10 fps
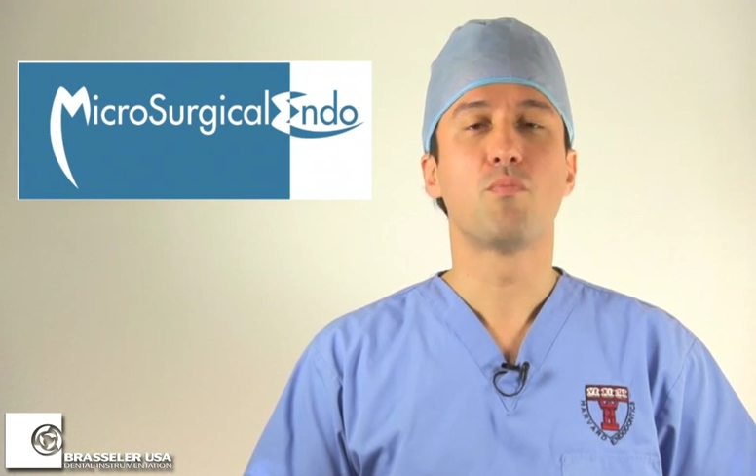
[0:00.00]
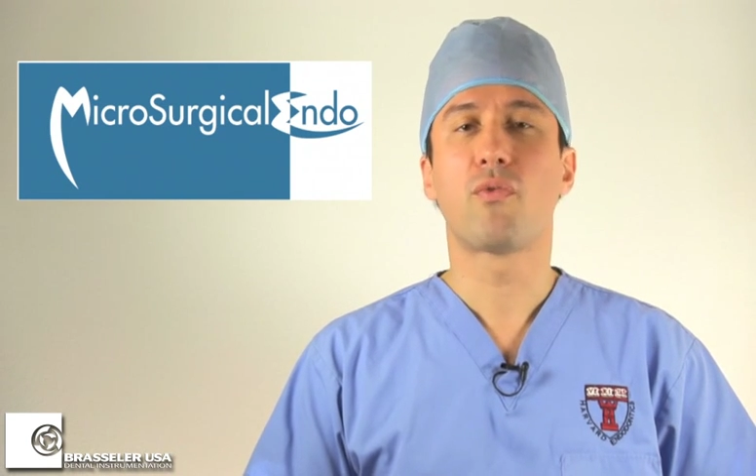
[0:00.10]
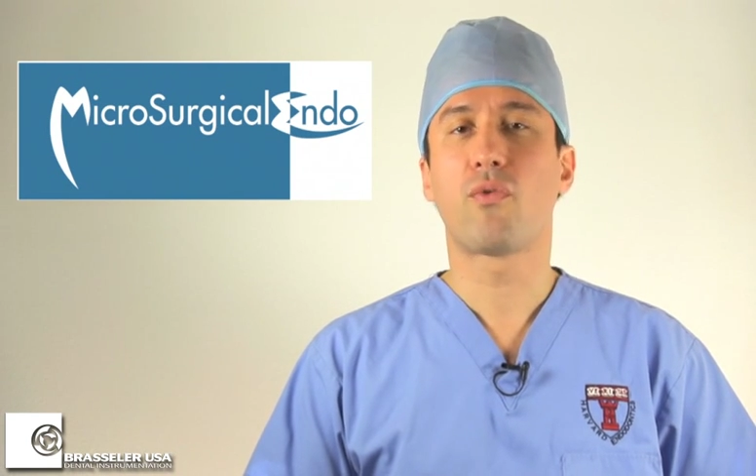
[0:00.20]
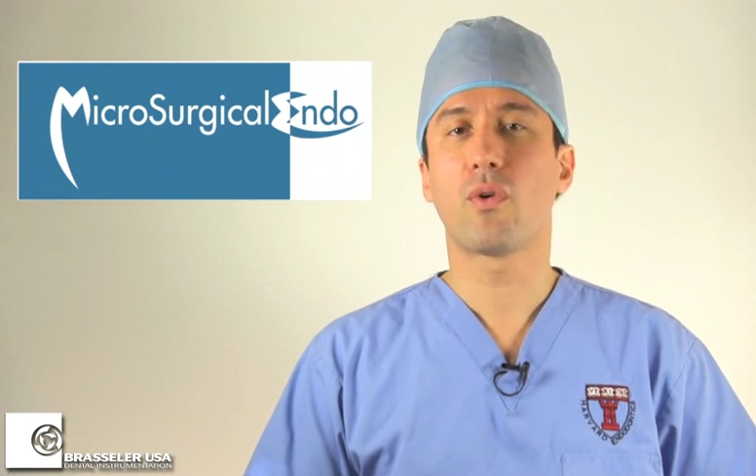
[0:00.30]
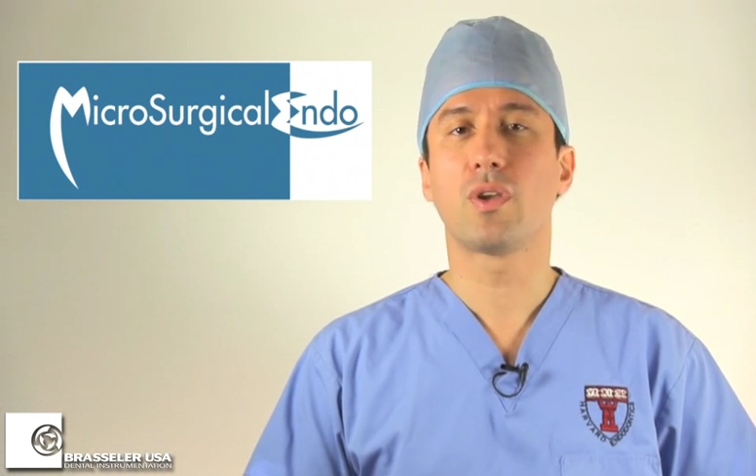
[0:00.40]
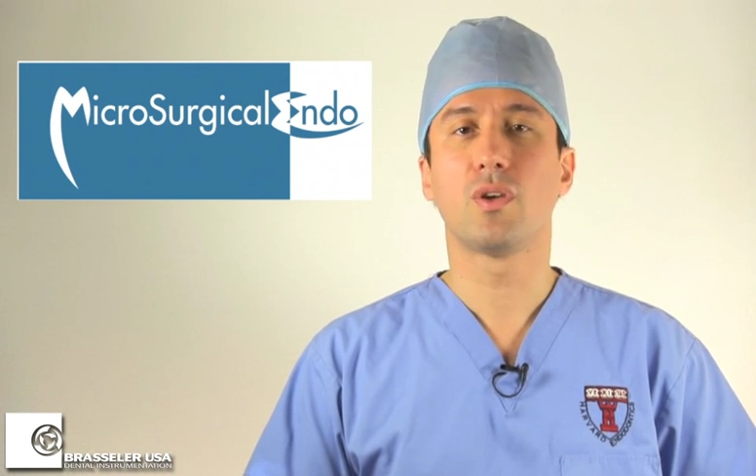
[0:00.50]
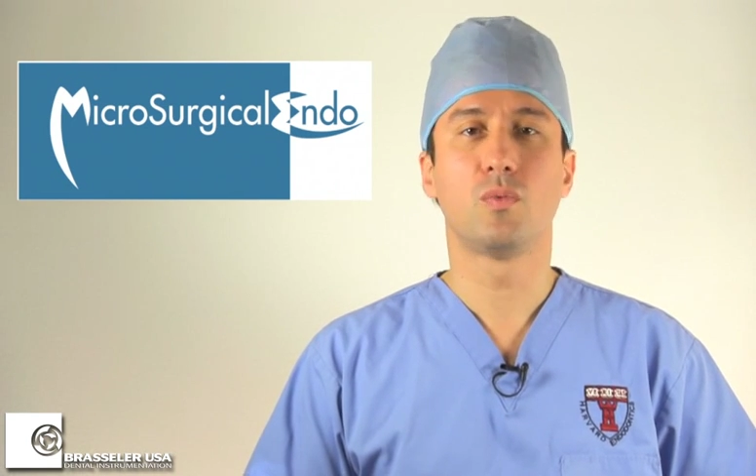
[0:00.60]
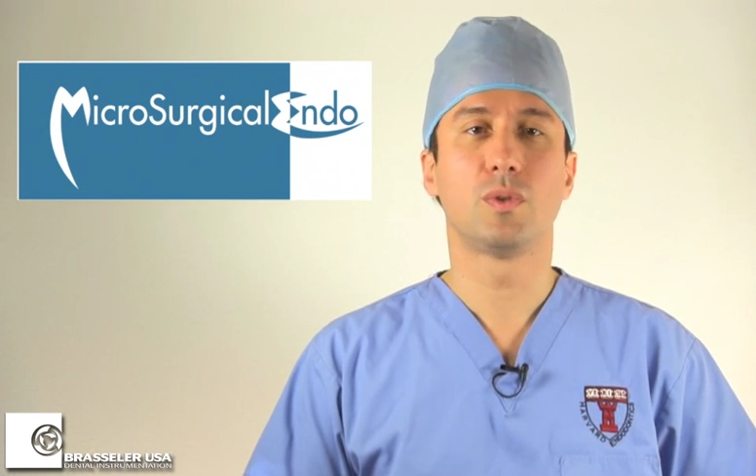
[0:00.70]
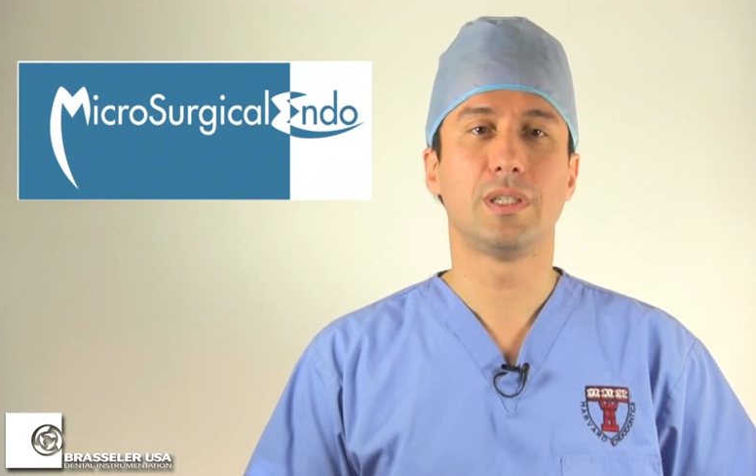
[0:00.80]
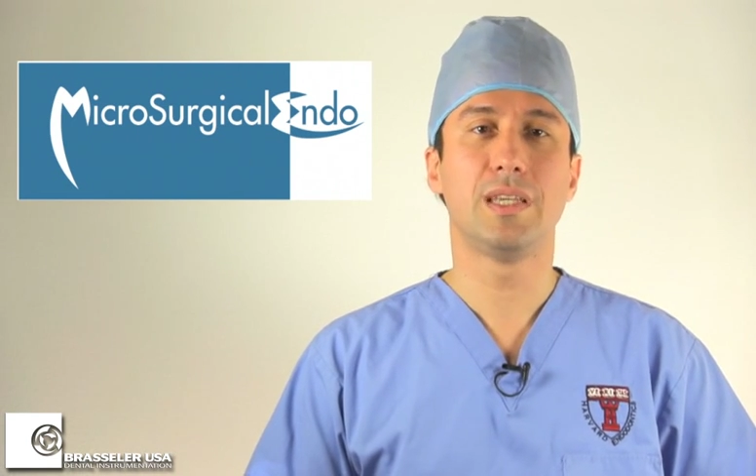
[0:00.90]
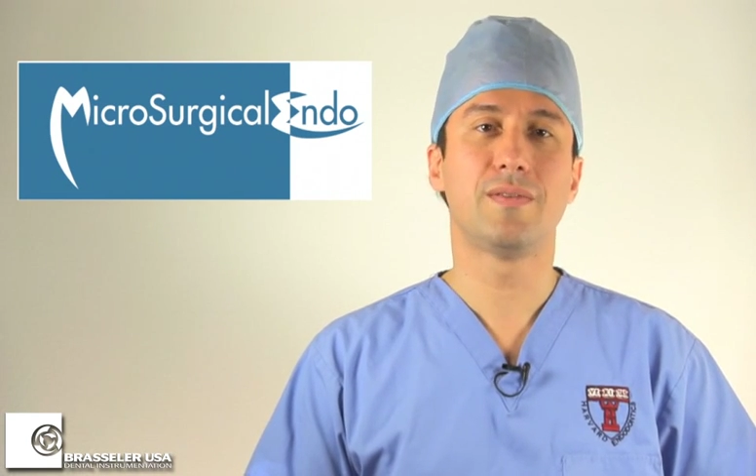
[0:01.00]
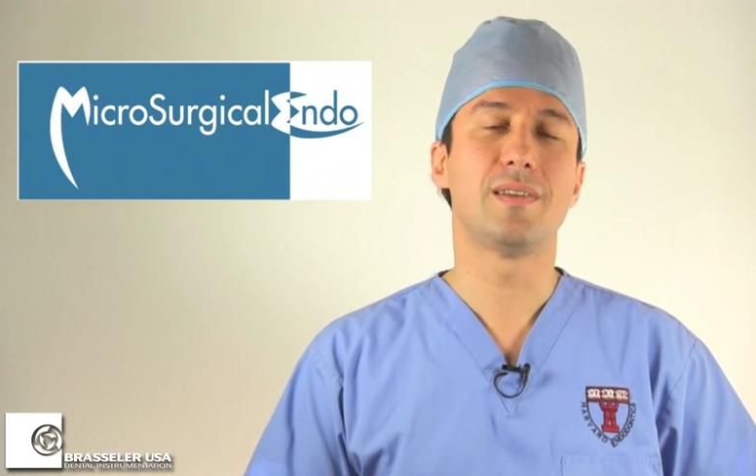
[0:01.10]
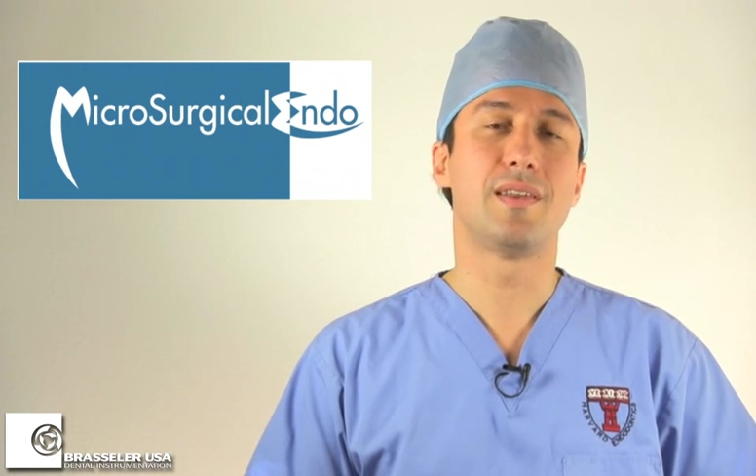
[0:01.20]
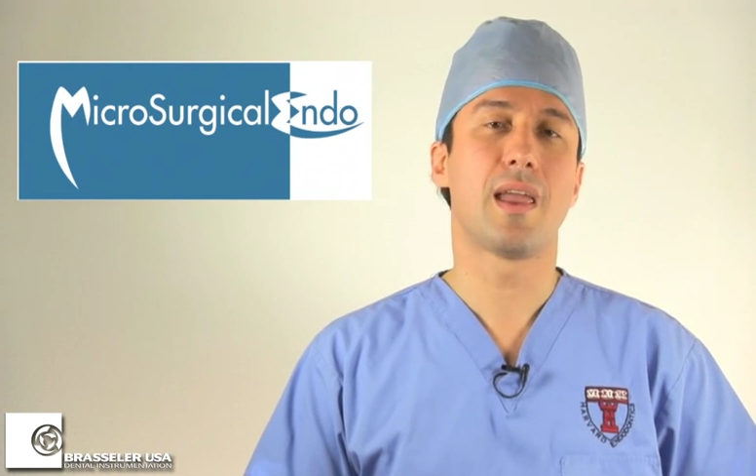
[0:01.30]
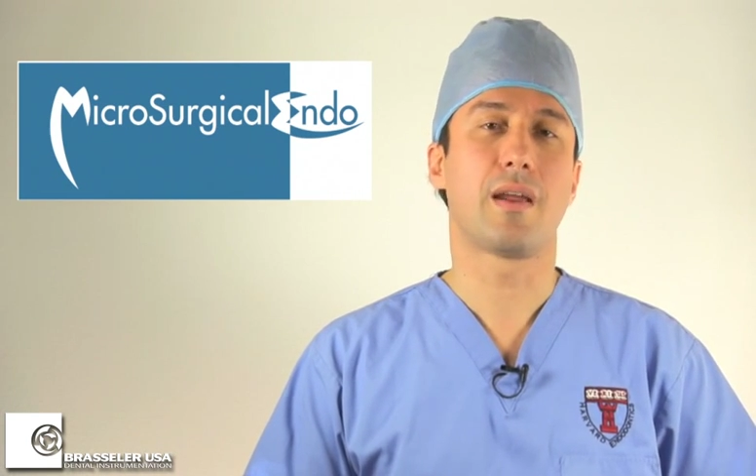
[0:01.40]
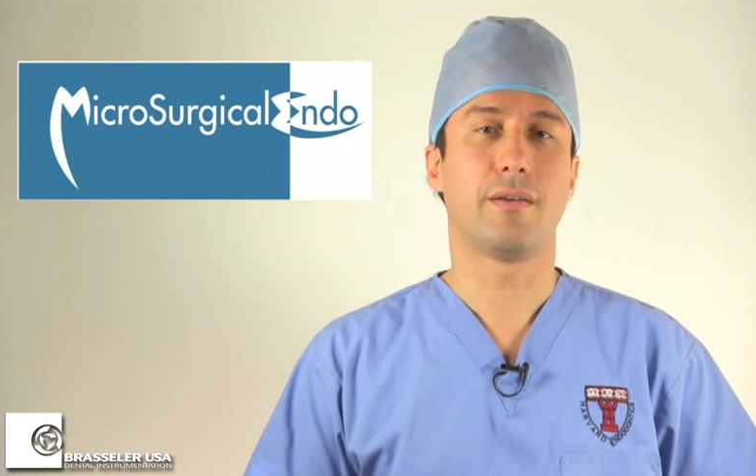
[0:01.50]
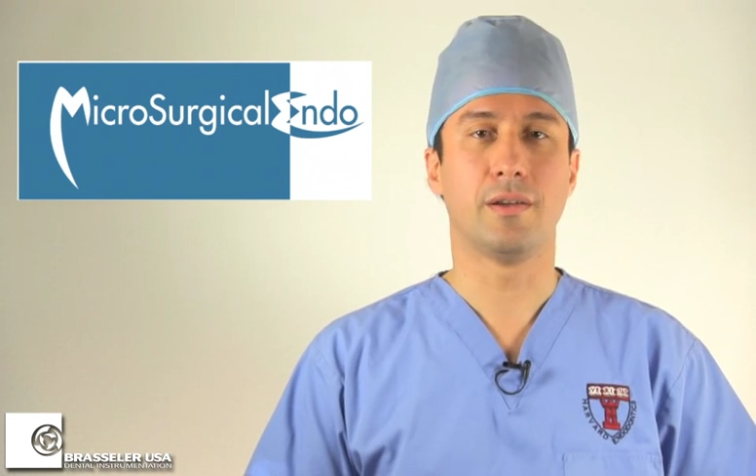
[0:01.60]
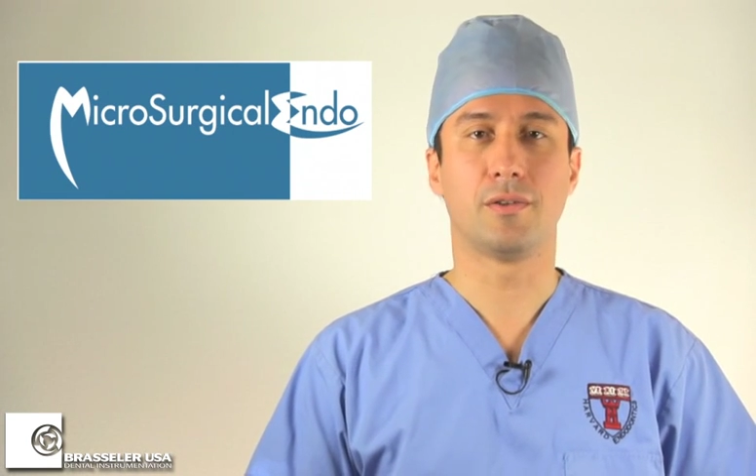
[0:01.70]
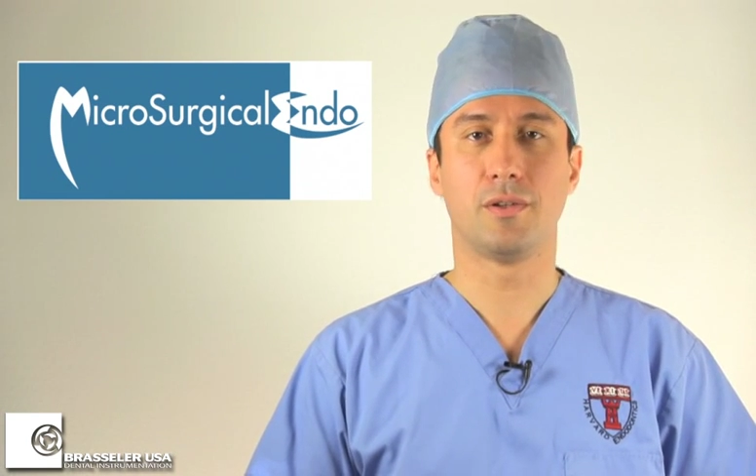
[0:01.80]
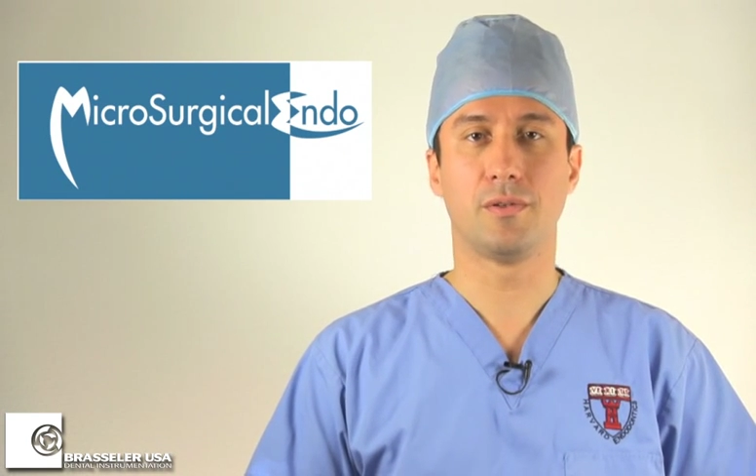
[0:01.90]
before you would even dare
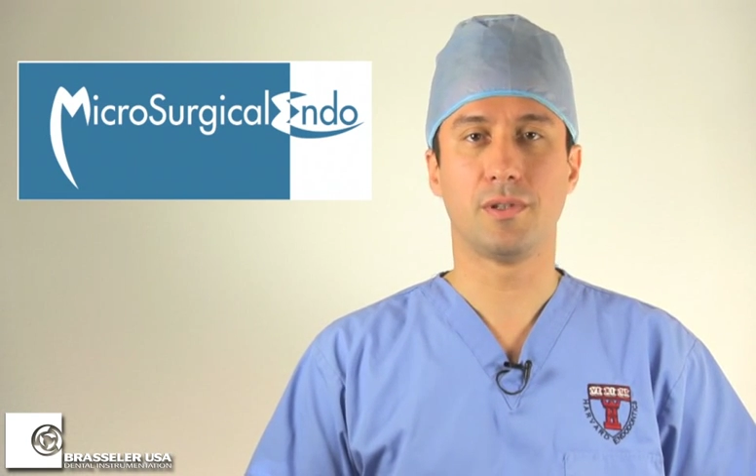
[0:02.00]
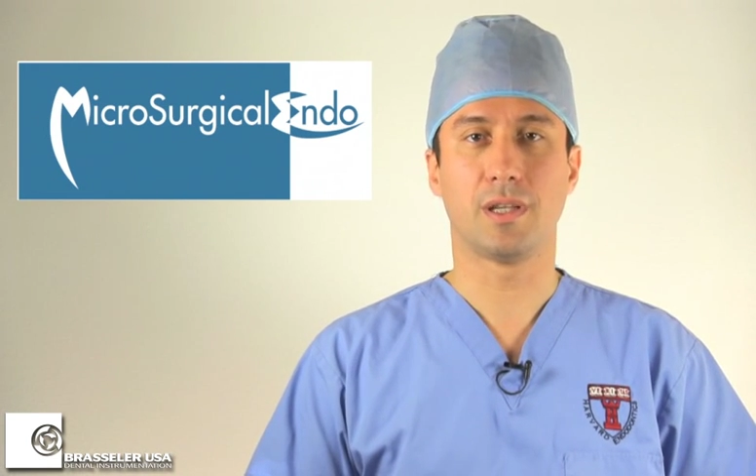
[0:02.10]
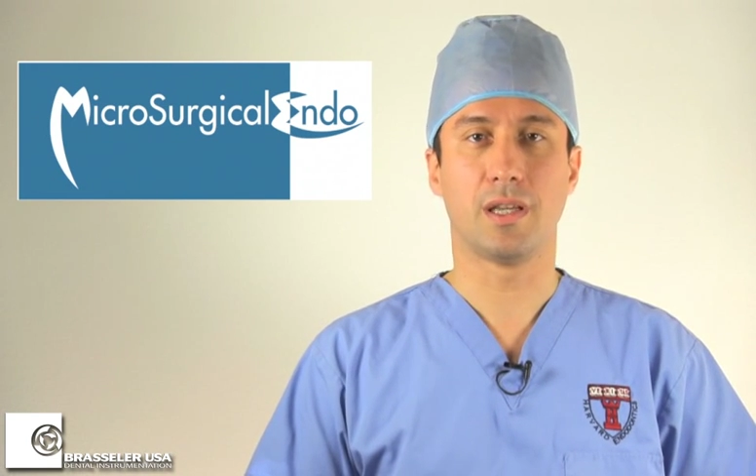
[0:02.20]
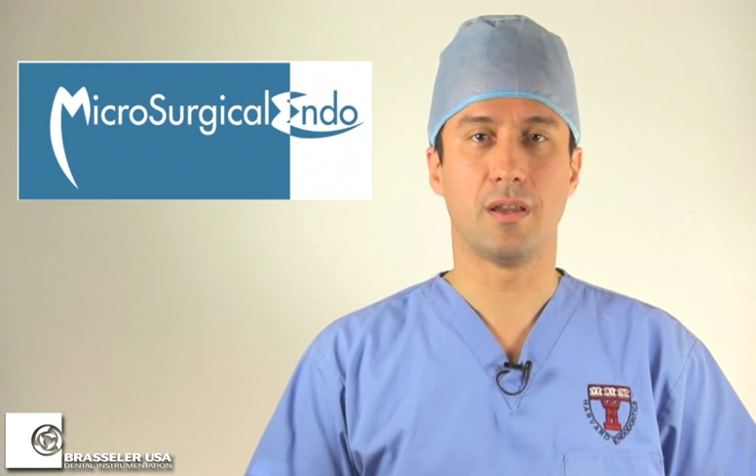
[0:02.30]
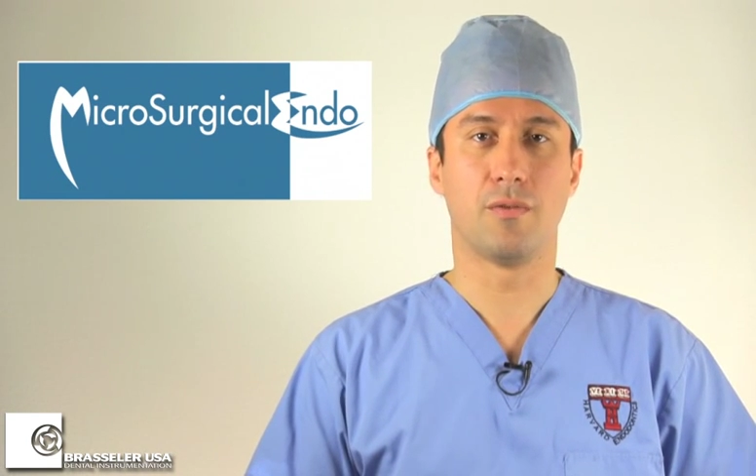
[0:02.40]
introducing a